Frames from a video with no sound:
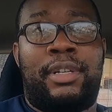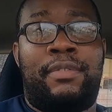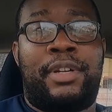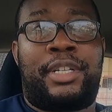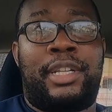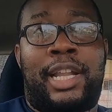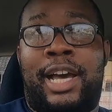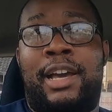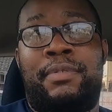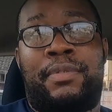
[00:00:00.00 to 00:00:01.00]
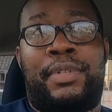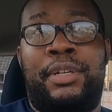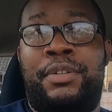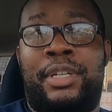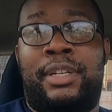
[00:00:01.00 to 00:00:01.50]
enrich the lives of
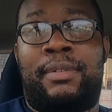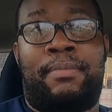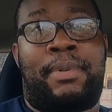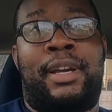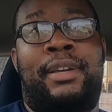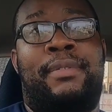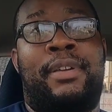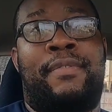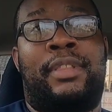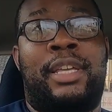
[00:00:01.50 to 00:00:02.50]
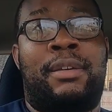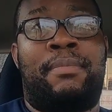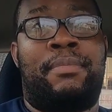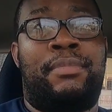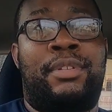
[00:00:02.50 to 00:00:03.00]
children by giving
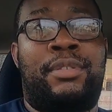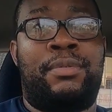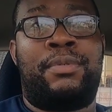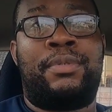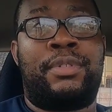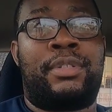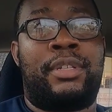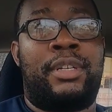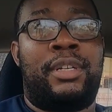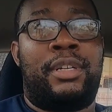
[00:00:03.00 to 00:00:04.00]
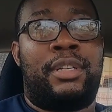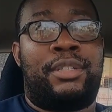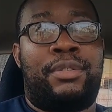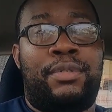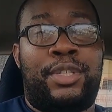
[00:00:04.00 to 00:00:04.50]
them the tools
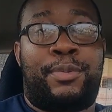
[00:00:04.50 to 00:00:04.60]
to